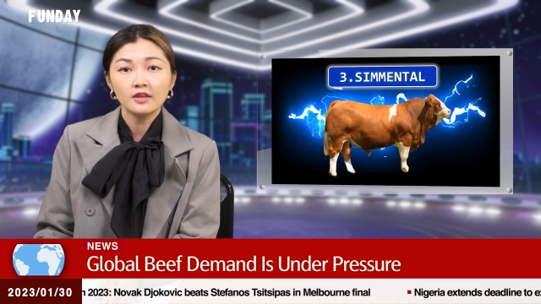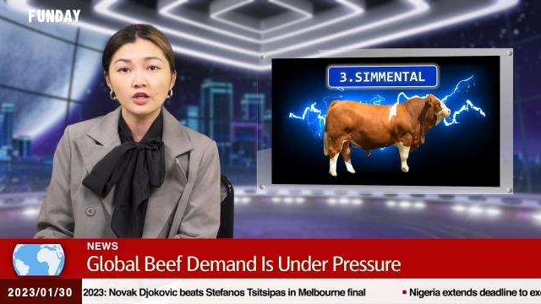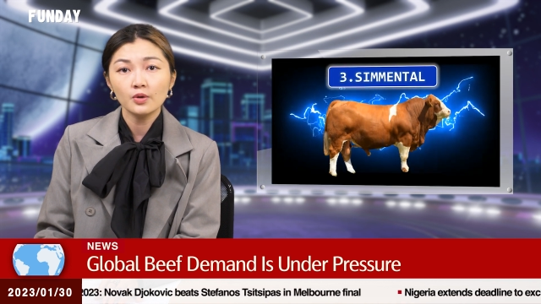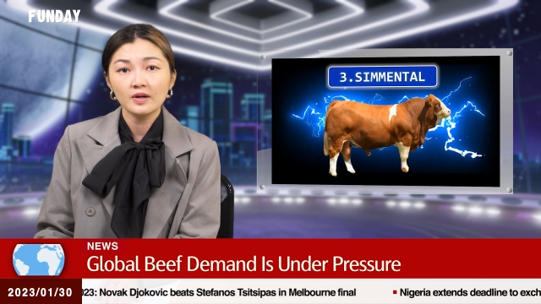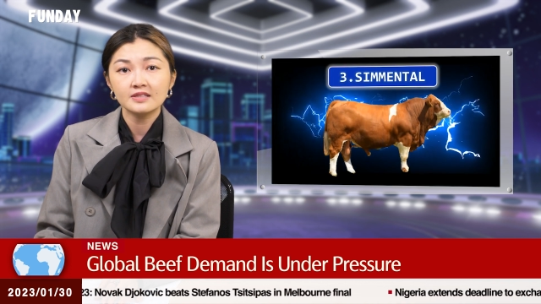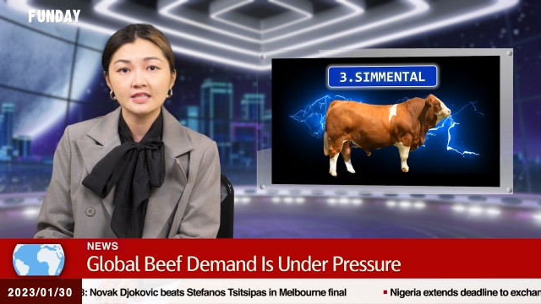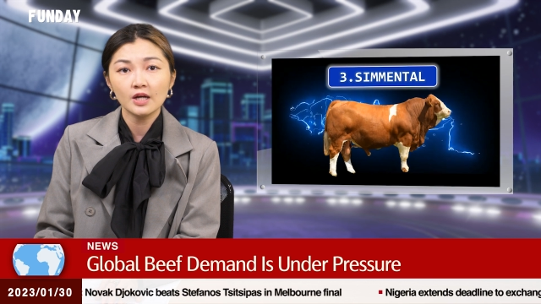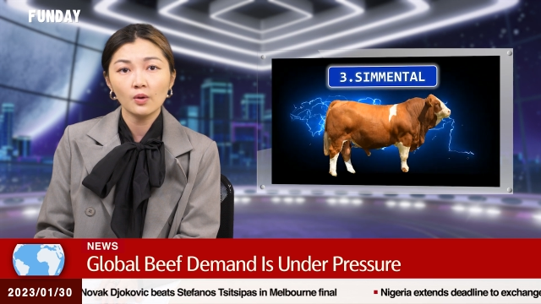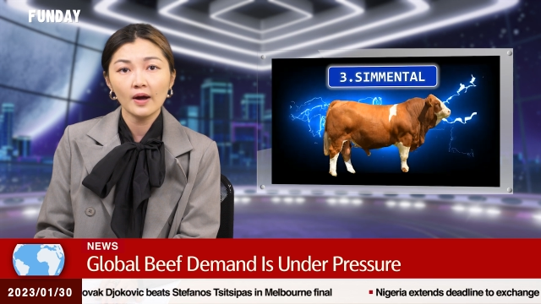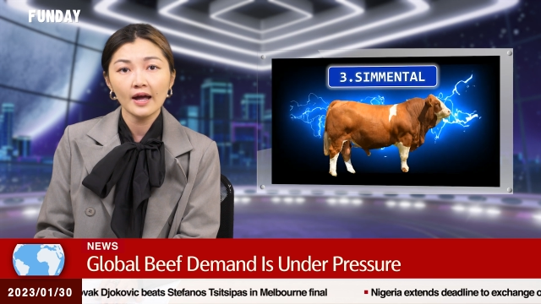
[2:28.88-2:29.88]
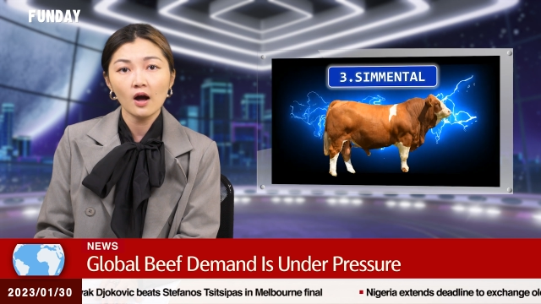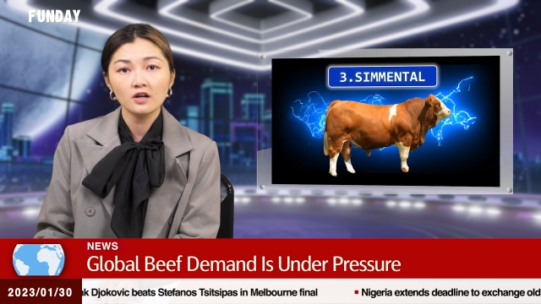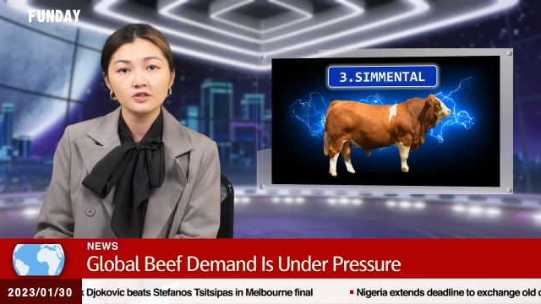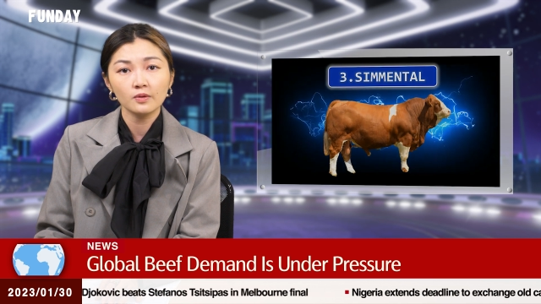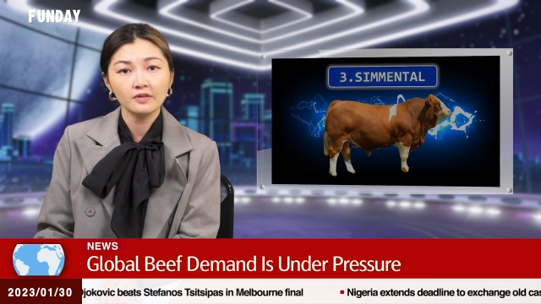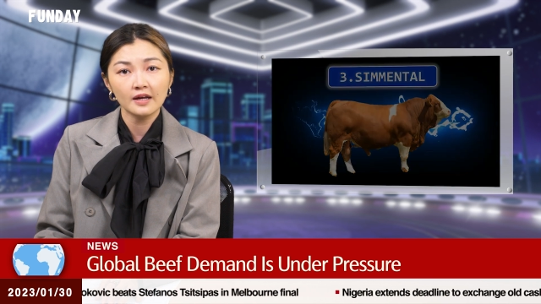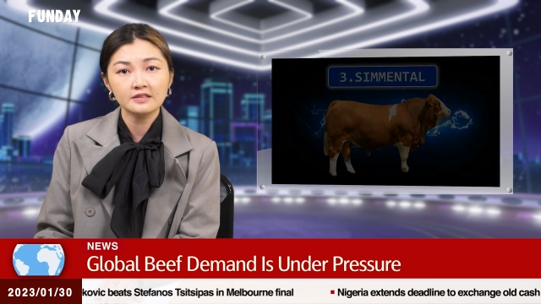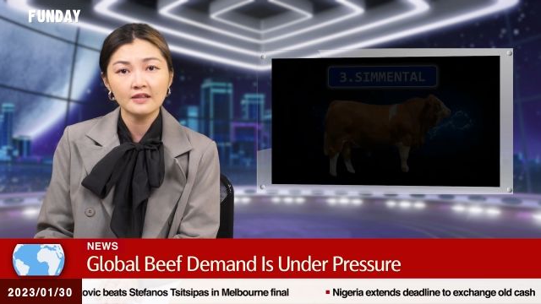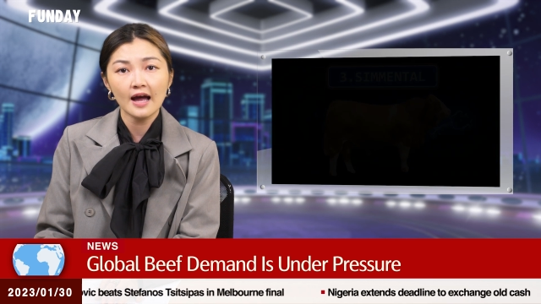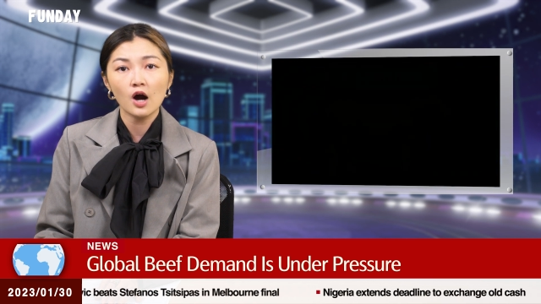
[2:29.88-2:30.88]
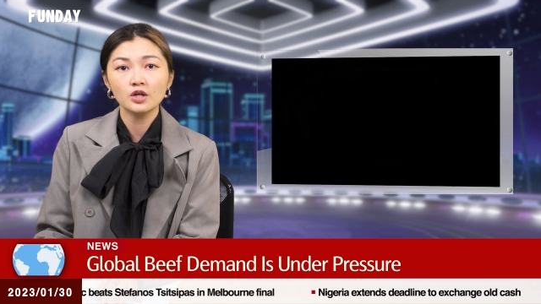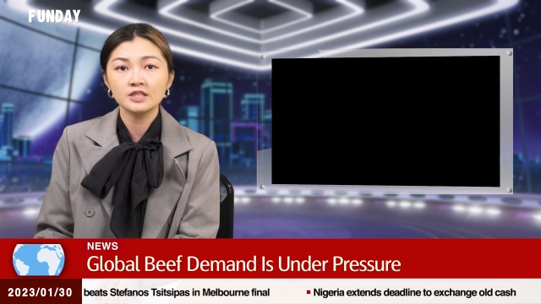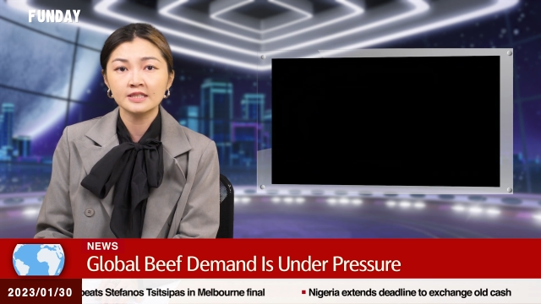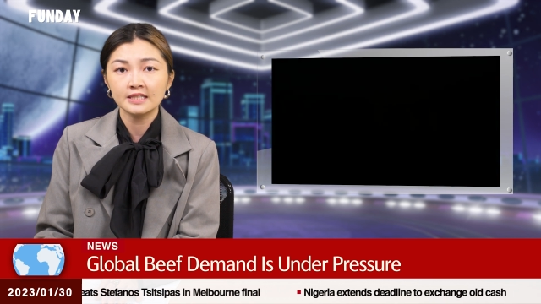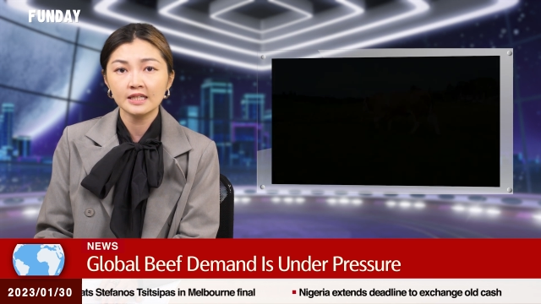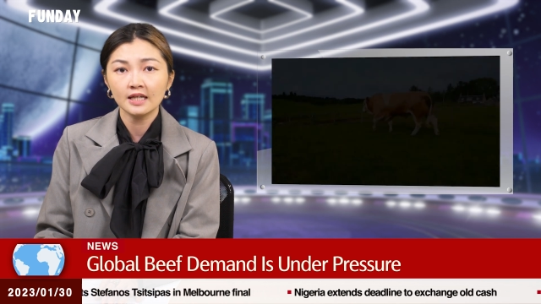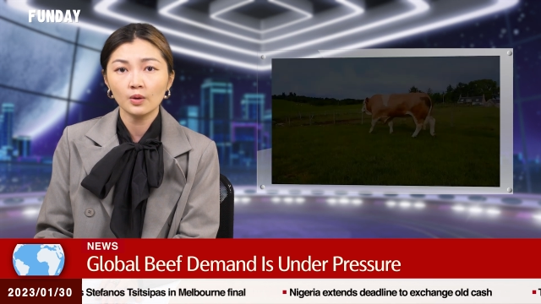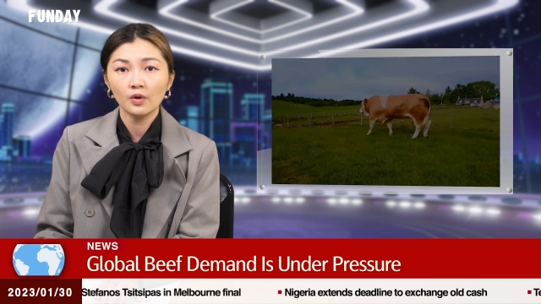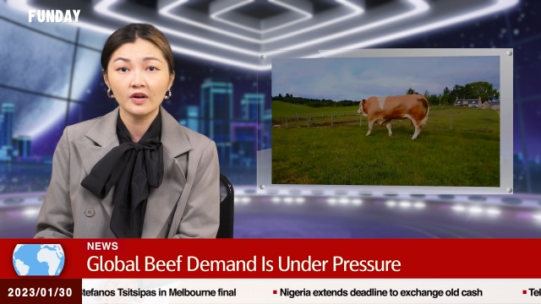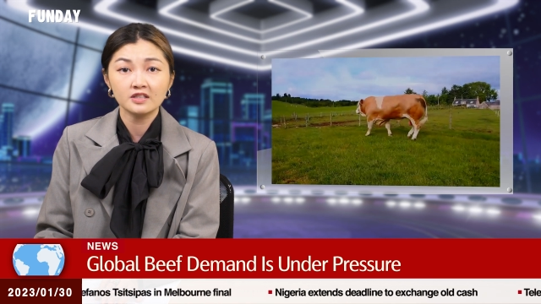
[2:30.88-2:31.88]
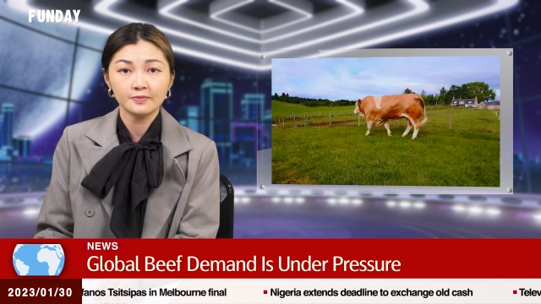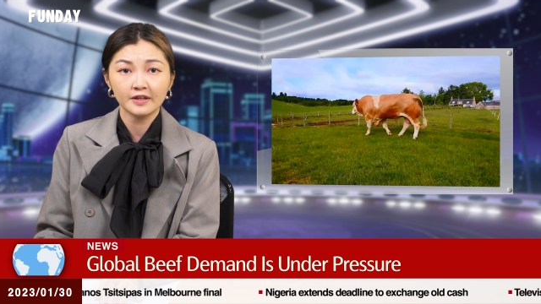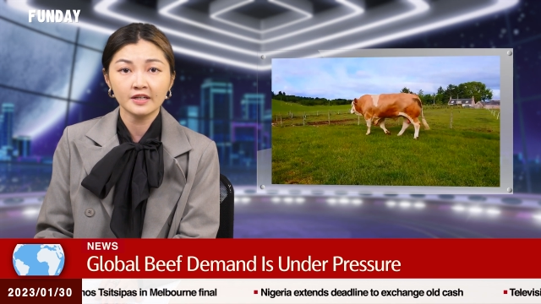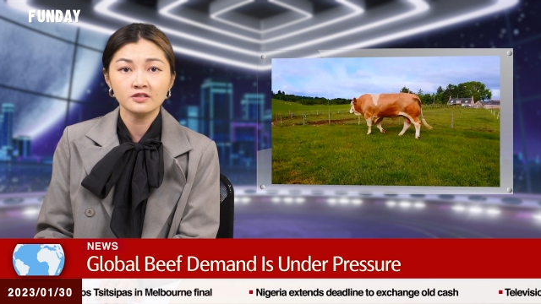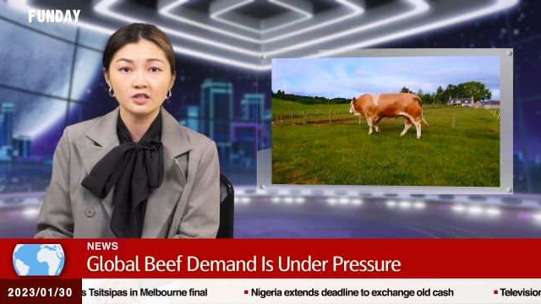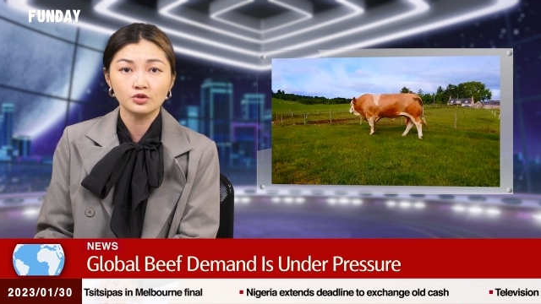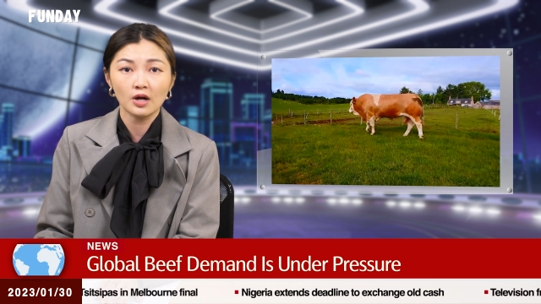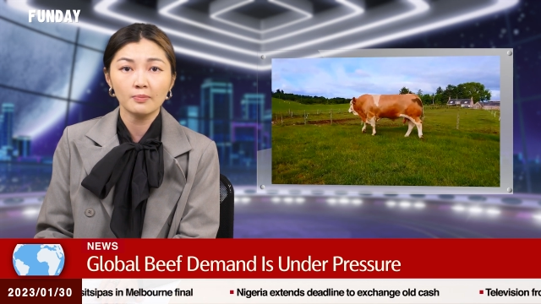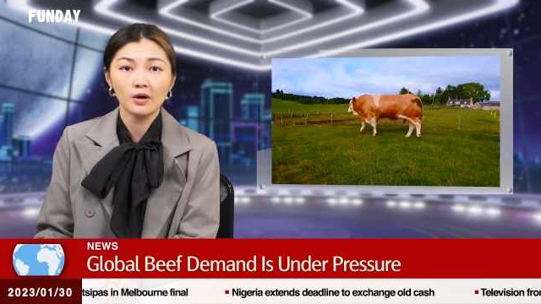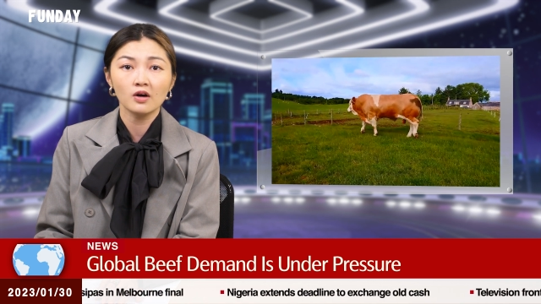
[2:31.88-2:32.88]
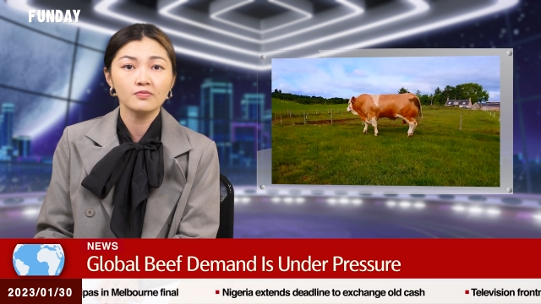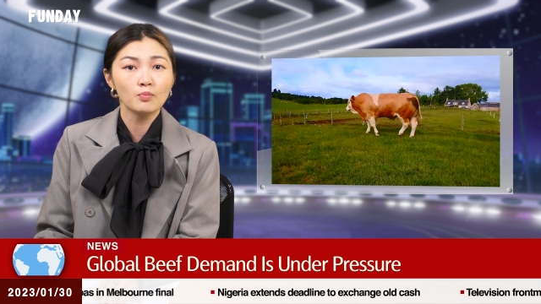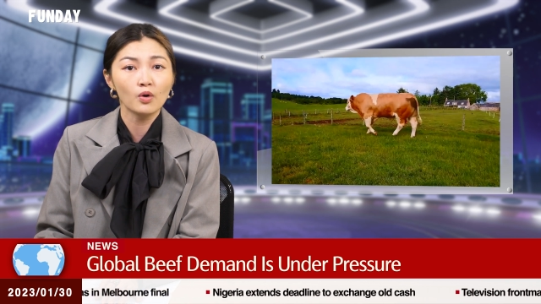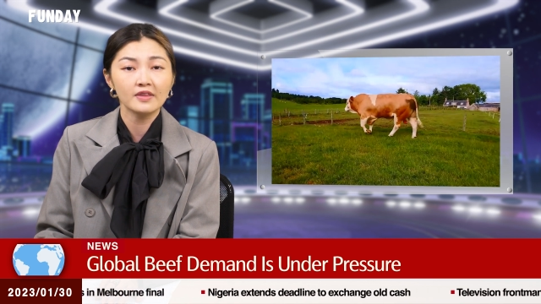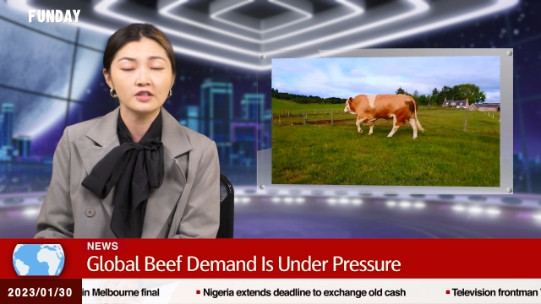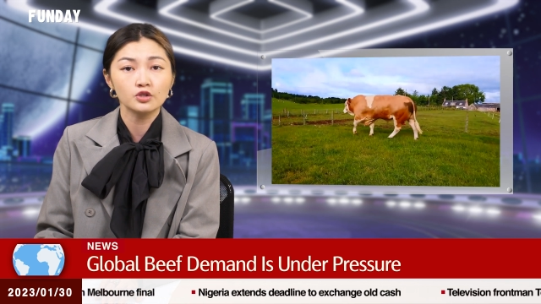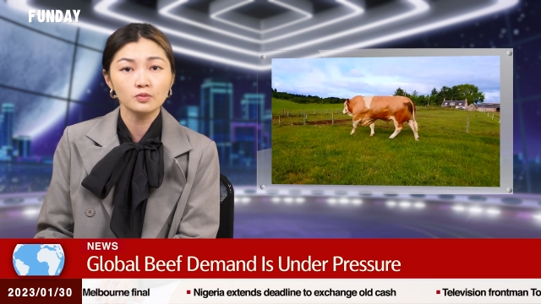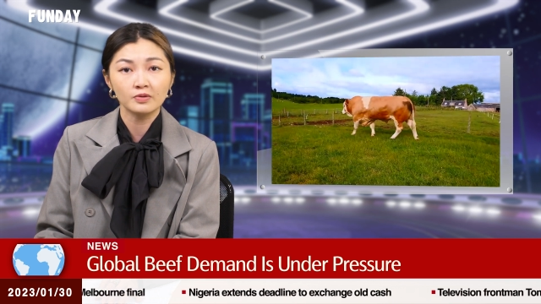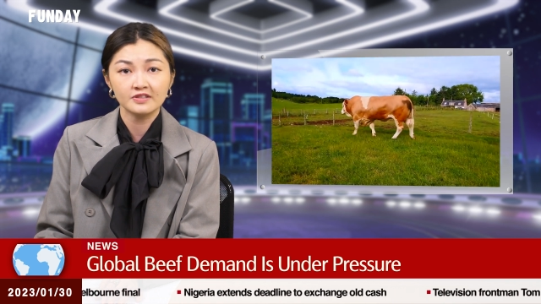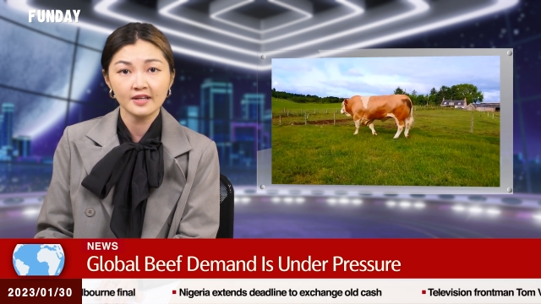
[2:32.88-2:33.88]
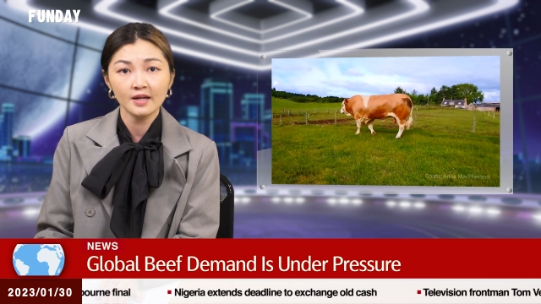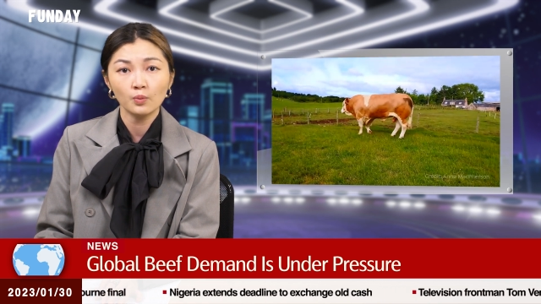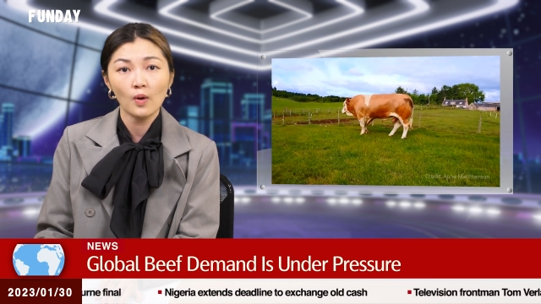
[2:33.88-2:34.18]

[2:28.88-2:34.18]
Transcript: The US DOA also thinks that Argentina will experience a drop of more than 2%,